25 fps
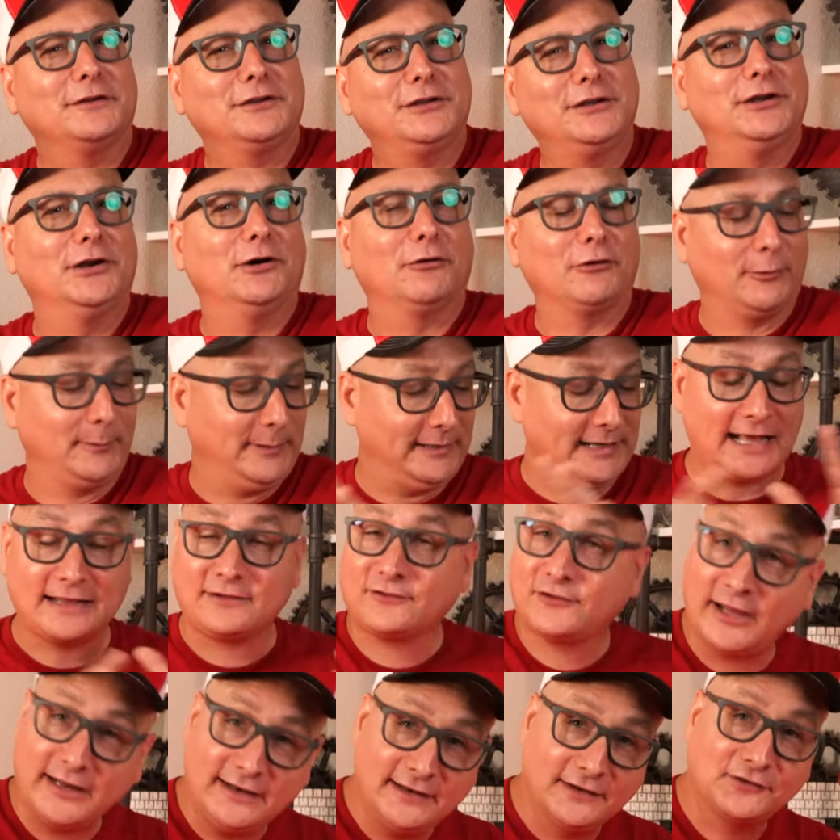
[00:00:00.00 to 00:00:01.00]
You know what I mean? Not
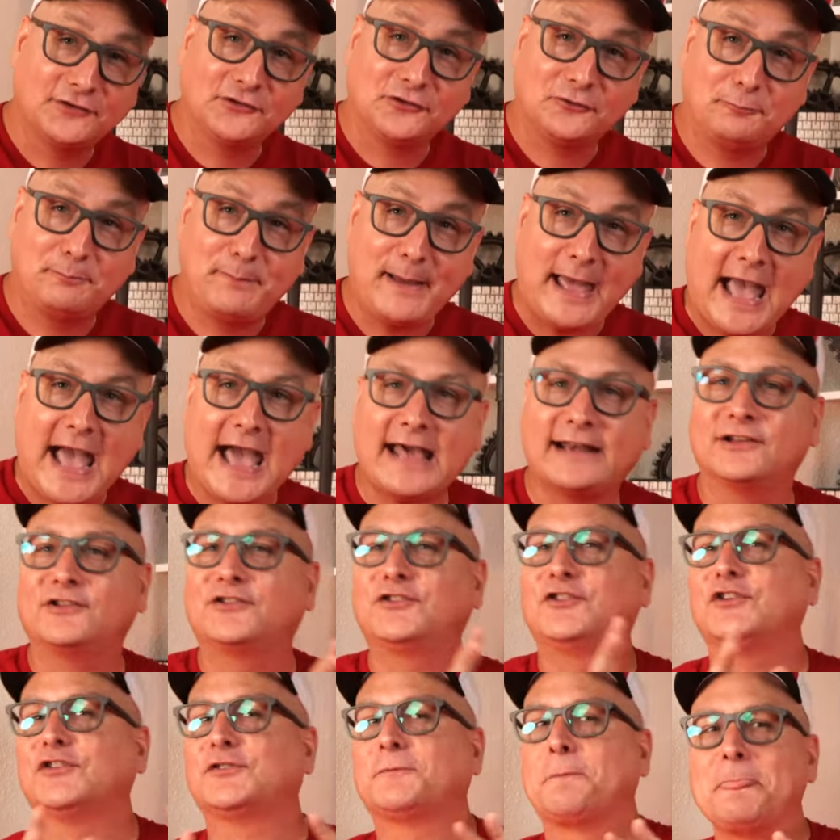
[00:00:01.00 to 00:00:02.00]
saying this is bad, it's
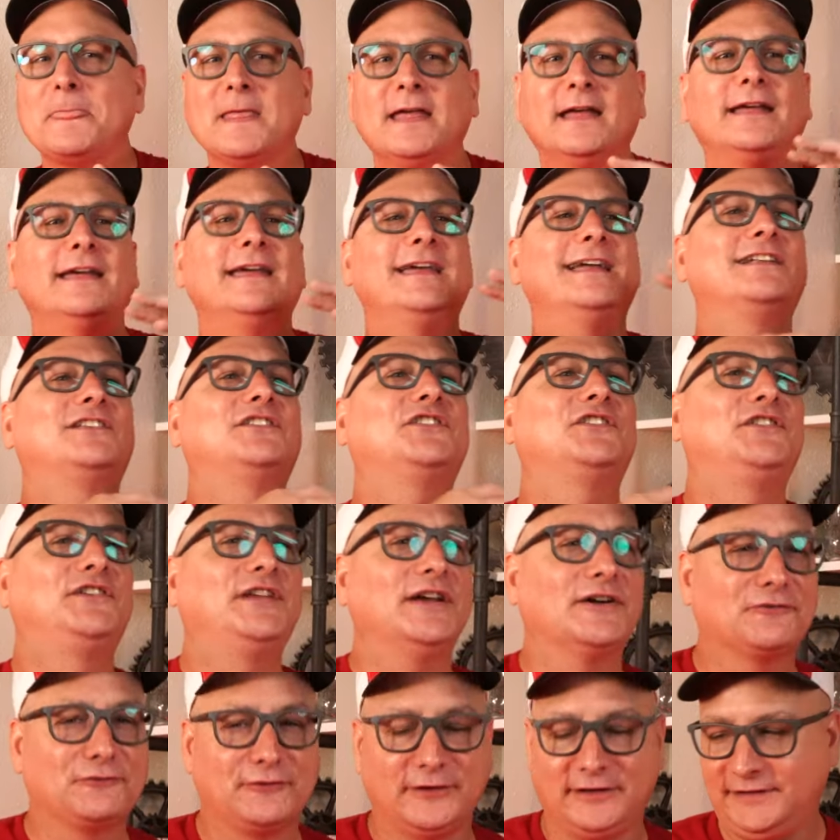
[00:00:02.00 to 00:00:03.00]
just, it's
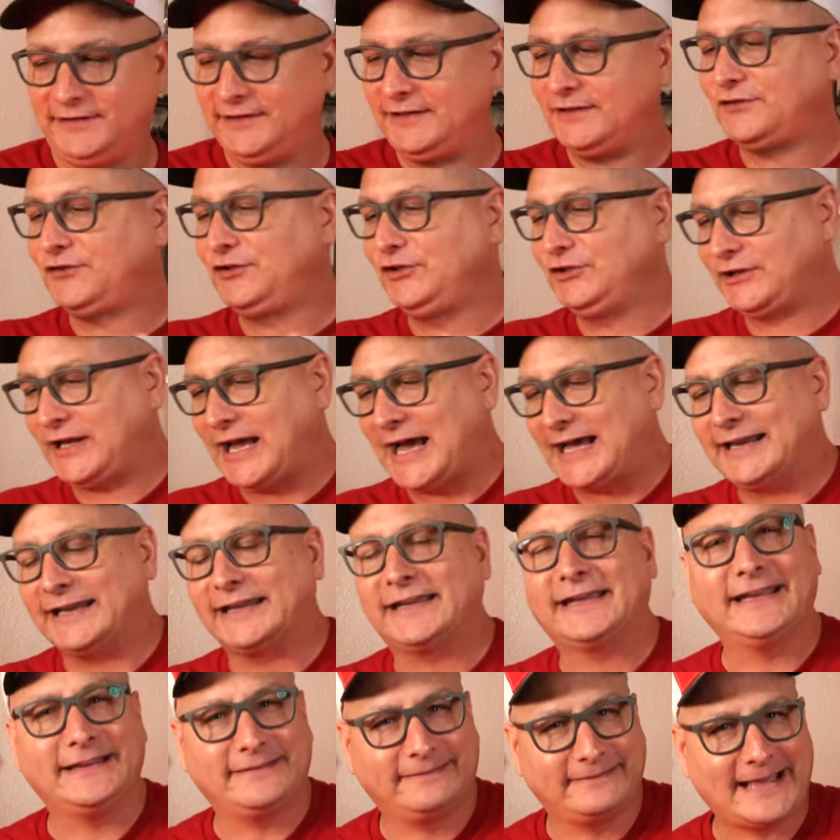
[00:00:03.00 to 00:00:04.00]
different. This, you kind
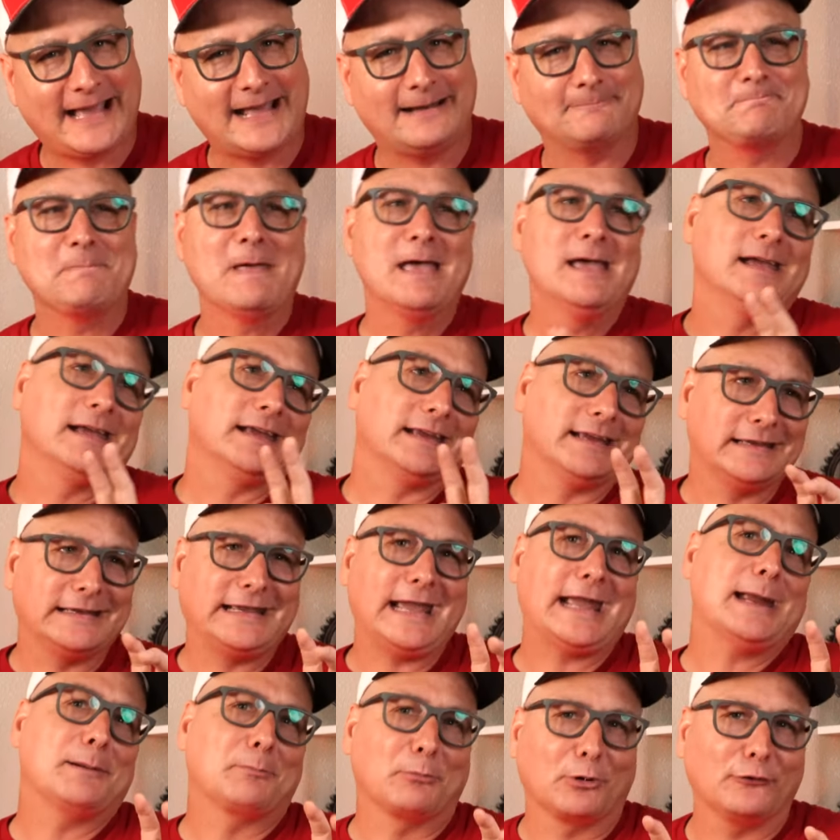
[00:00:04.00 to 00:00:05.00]
of get that
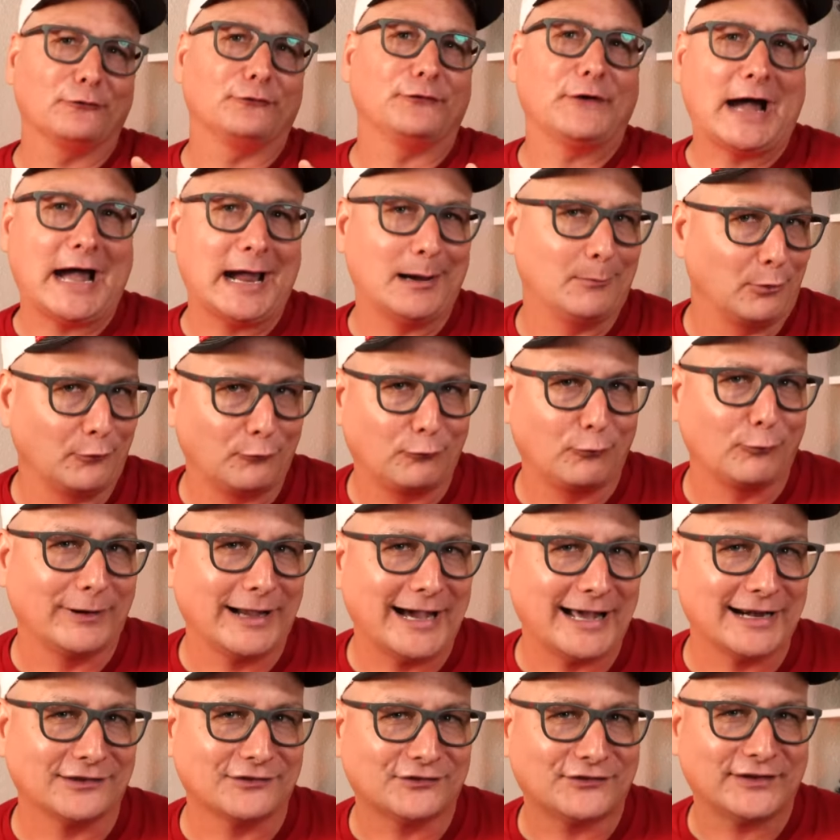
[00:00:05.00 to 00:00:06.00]
gamer vibe, if we
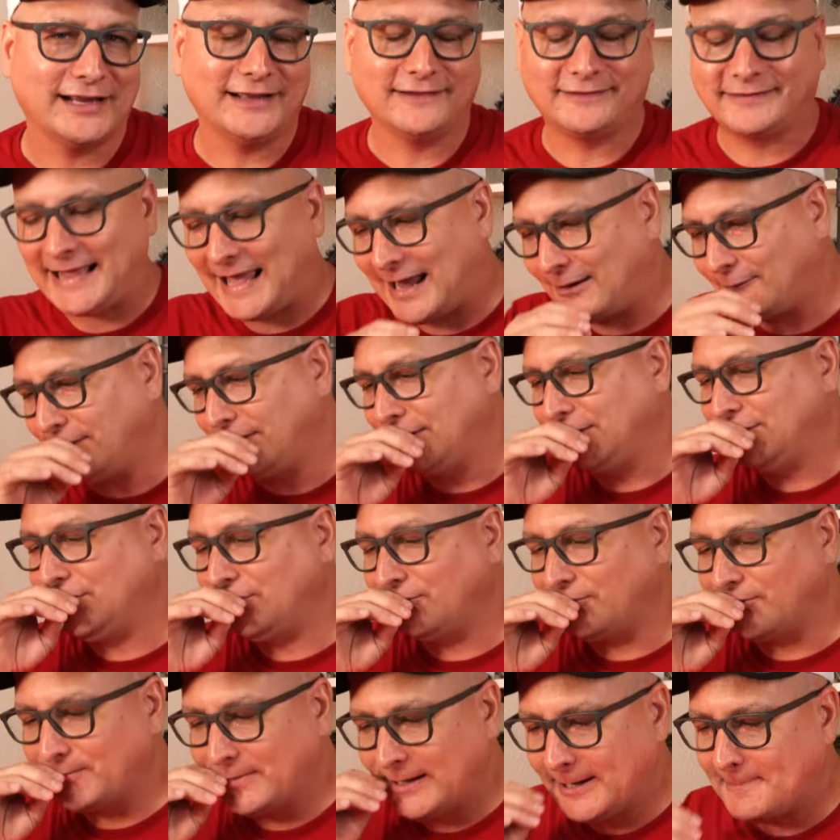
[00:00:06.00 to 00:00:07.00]
got to say it that way, you know
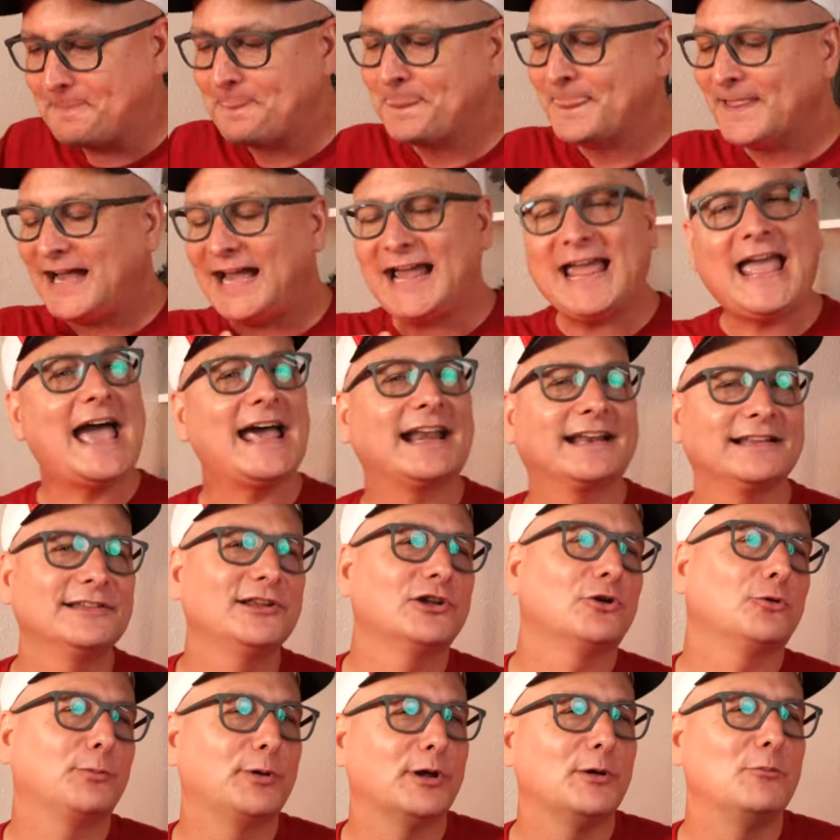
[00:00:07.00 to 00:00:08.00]
what I mean? I had a
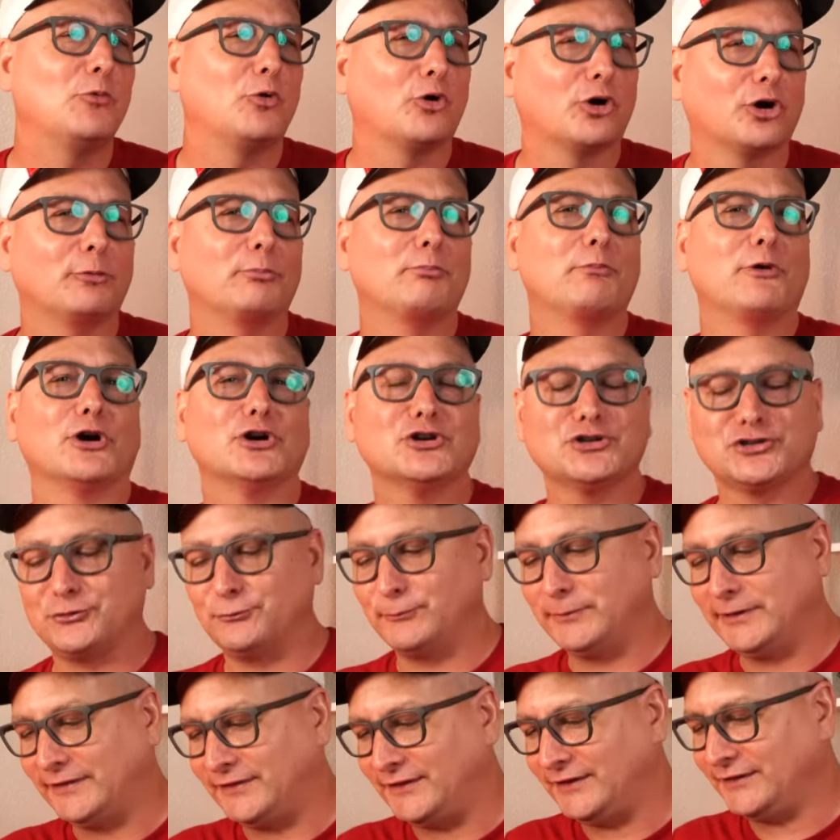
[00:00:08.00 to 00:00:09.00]
little bit more immersion
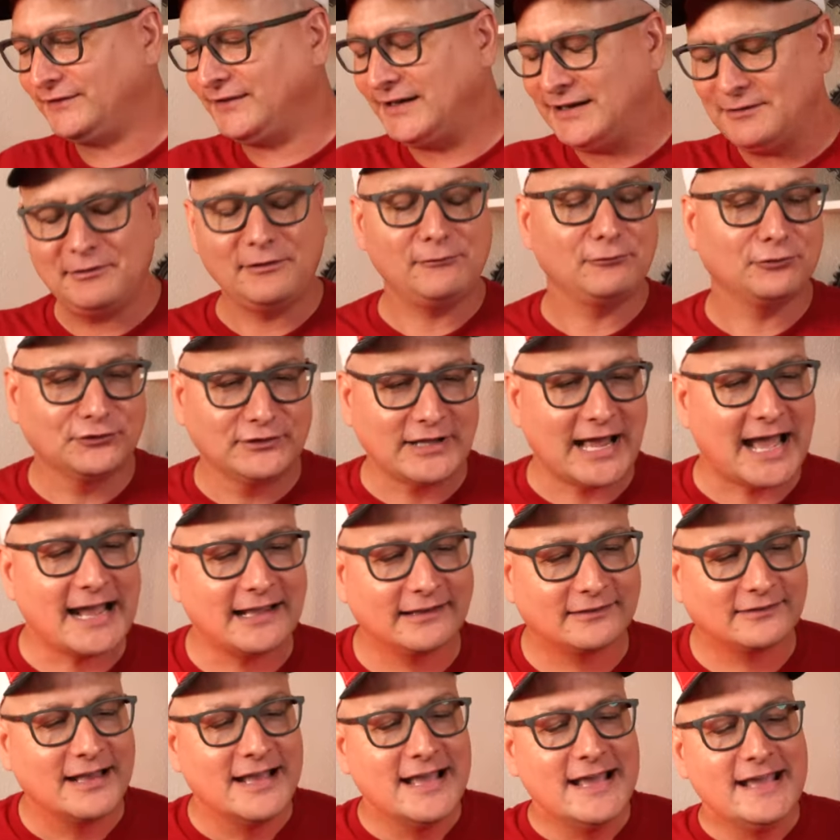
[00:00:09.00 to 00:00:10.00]
with this, and it was
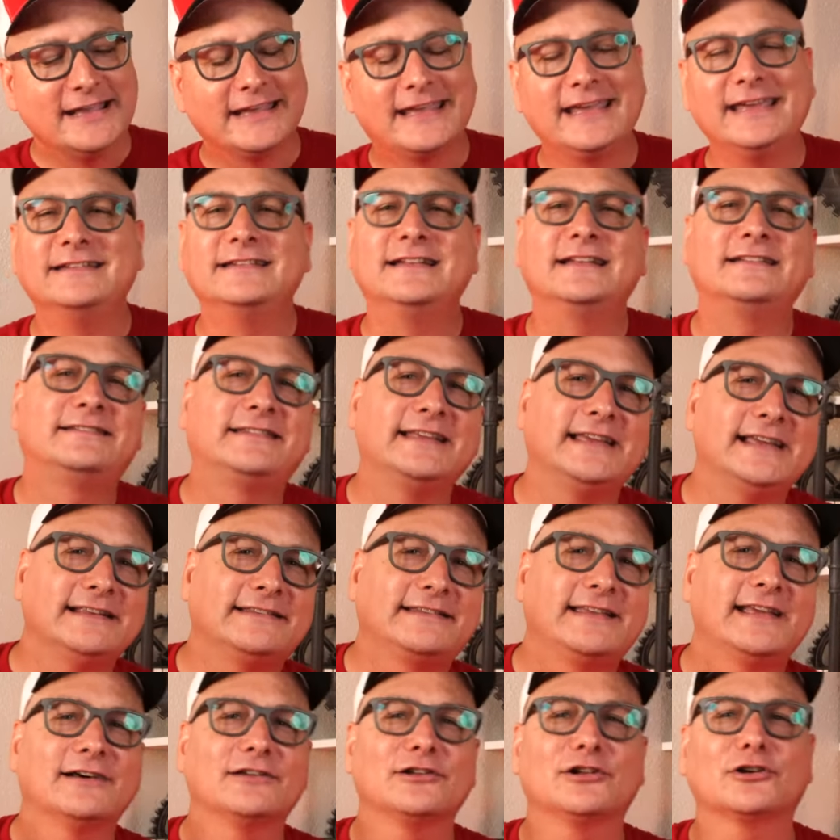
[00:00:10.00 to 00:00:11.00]
nice getting the
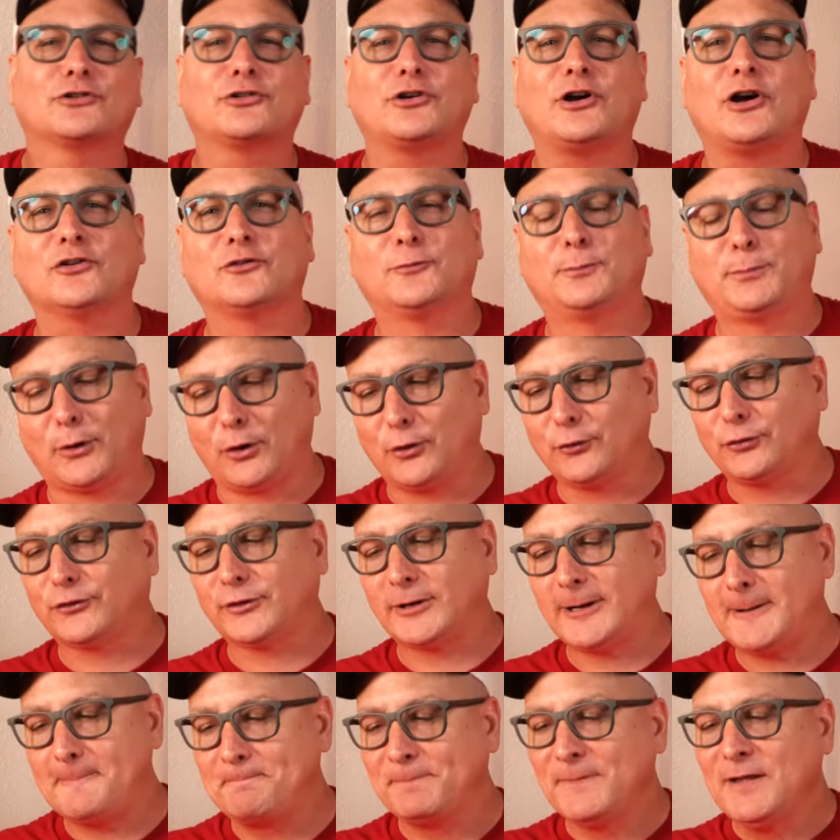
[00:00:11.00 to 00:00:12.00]
detail across both of
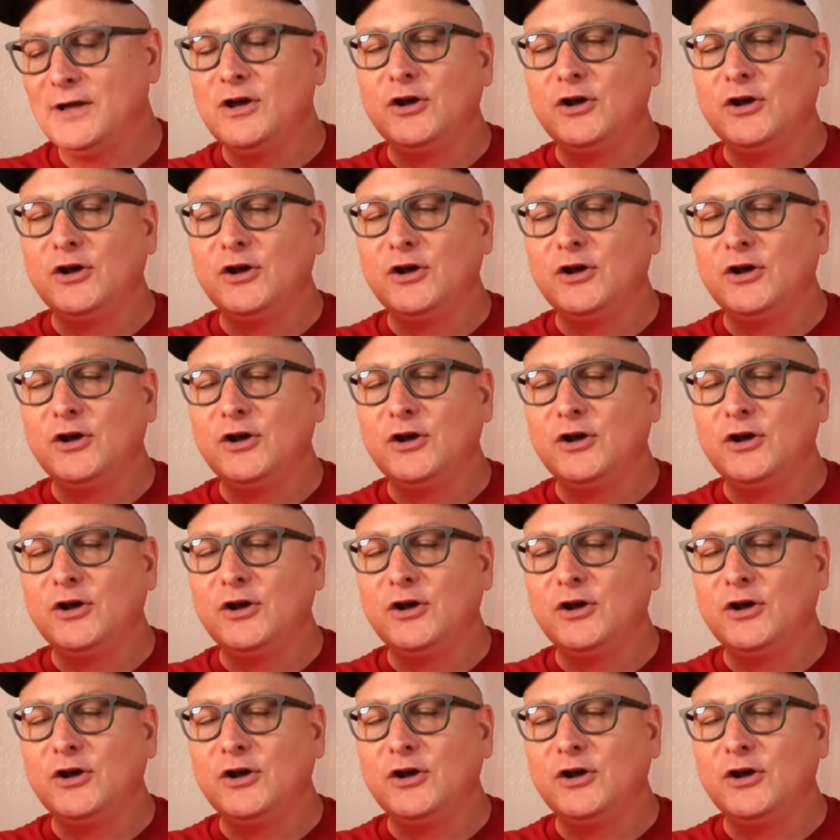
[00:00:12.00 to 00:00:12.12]
them.